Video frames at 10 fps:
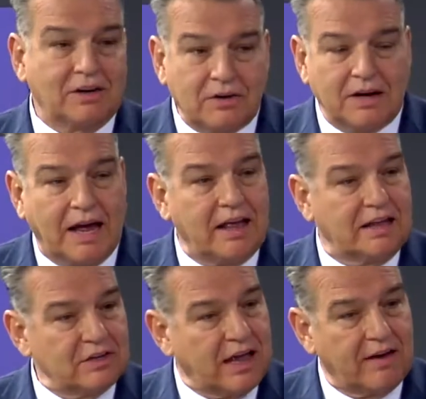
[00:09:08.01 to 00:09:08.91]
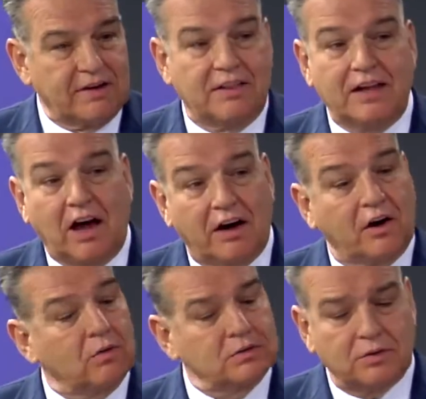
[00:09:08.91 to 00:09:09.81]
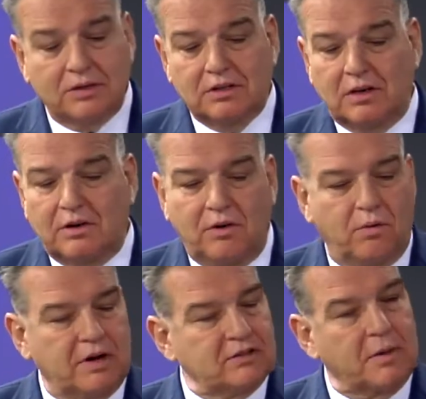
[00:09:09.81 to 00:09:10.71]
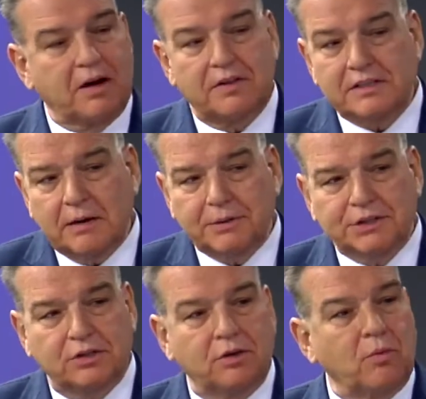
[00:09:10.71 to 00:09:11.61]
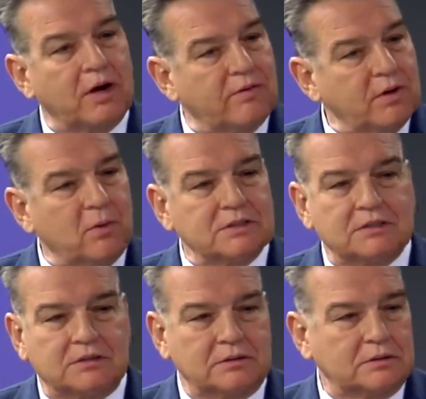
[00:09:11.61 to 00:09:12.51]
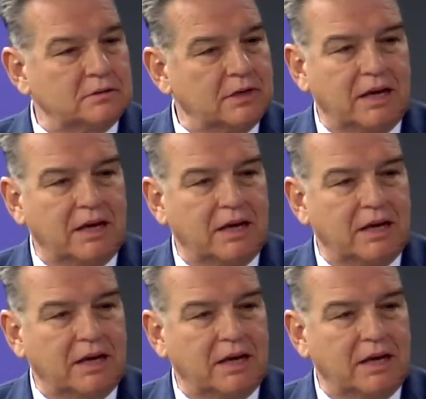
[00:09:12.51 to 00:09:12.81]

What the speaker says: couldn't have anything hot or cold. So it doesn't matter the temperature, whatever he wants to